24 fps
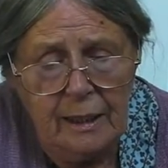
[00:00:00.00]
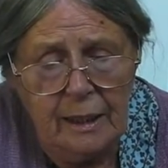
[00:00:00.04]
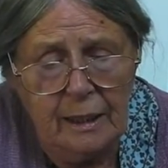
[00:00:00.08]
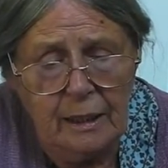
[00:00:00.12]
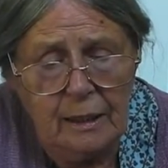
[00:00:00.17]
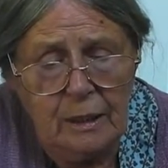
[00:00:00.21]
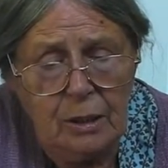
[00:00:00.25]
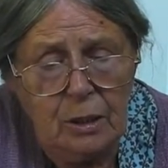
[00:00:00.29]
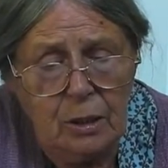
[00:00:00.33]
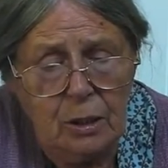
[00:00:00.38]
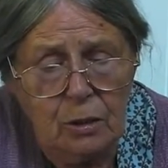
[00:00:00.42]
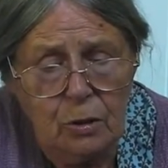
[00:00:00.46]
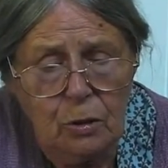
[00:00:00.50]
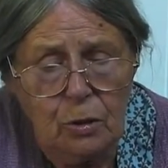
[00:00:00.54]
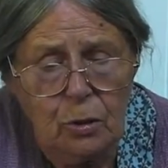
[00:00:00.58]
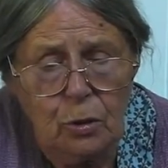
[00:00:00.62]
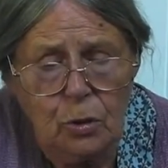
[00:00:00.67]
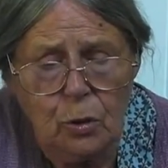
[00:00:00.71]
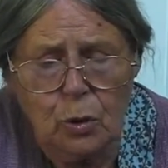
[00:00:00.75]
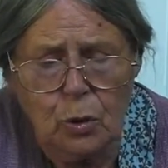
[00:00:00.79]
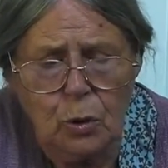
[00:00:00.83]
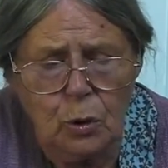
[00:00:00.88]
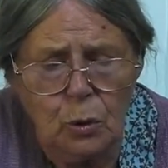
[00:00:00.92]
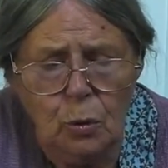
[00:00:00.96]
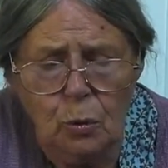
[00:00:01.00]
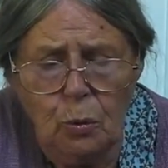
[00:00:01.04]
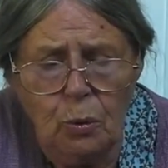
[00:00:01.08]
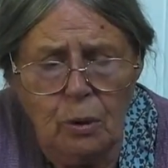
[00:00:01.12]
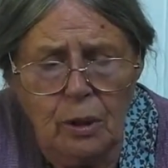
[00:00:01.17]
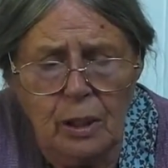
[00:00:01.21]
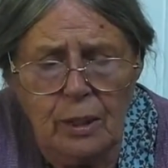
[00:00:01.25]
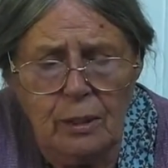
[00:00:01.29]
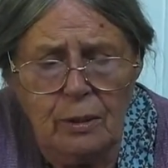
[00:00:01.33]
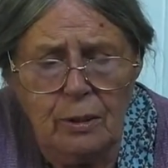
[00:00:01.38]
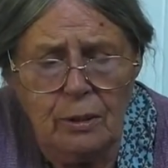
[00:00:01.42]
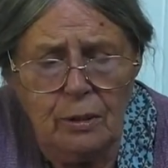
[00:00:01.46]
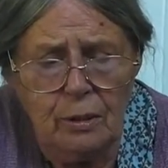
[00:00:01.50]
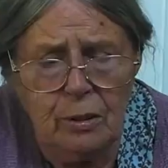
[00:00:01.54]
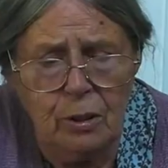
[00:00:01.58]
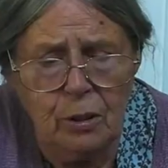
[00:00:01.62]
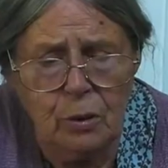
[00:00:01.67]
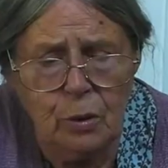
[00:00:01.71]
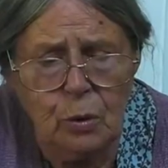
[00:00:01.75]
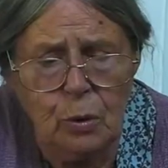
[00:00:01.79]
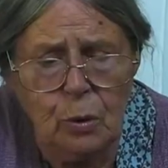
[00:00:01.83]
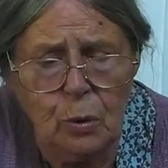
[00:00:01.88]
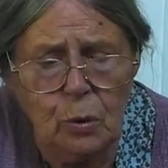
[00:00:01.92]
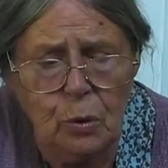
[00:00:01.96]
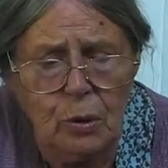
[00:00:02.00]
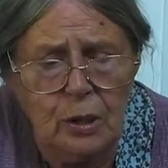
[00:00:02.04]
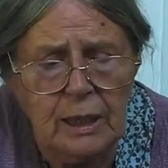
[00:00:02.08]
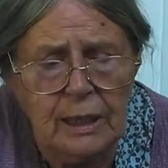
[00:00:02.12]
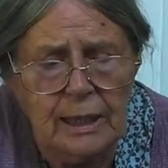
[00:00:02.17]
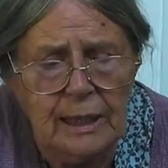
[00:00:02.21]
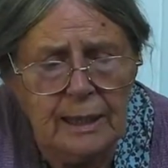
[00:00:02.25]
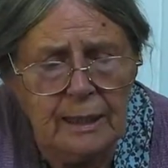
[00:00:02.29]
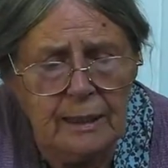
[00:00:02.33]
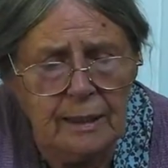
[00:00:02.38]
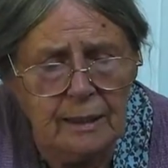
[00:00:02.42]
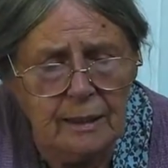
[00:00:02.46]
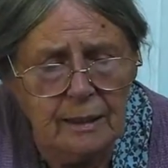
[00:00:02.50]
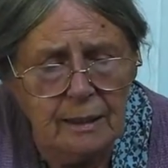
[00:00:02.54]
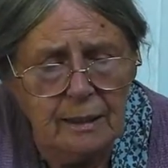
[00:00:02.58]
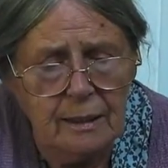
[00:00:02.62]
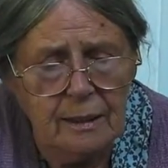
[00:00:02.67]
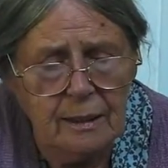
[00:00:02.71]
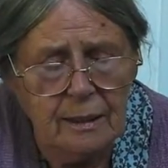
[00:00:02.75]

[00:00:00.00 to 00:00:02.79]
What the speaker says: It's so loud, so clear,